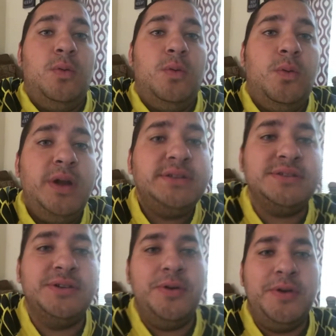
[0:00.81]
What's
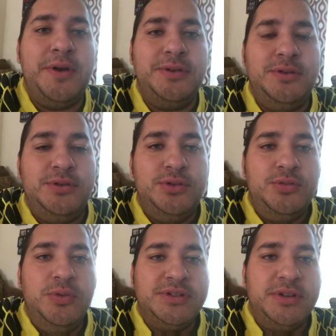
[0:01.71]
going on, YouTube?
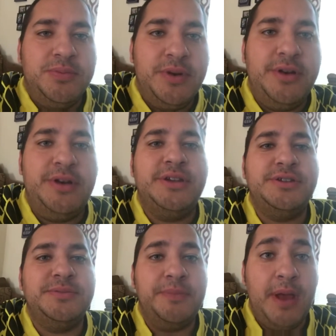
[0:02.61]
What's up, Raider
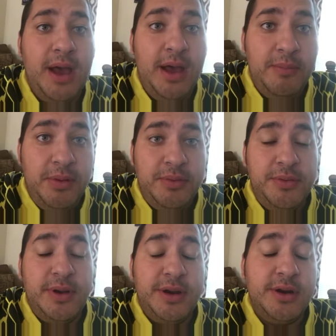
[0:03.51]
Nation? I'm Bubba the
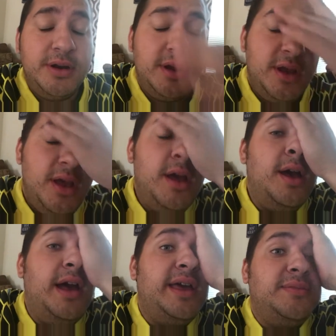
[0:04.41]
Raider.
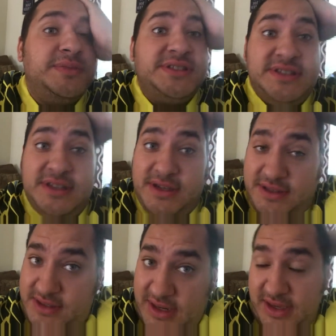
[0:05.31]
I am sick
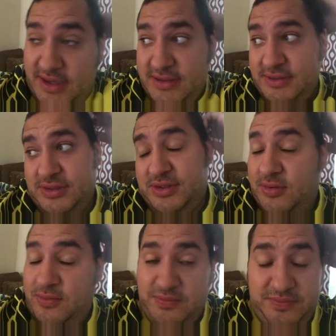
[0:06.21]
today,
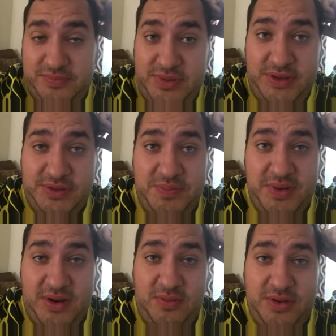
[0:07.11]
so please
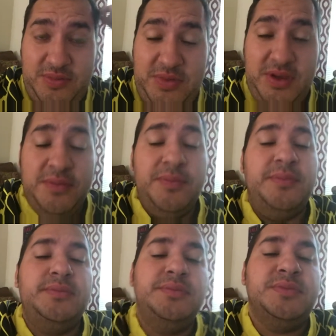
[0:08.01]
bear with me
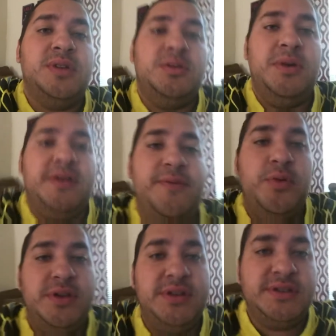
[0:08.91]
on my
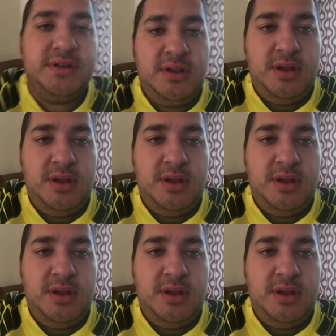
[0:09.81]
voice.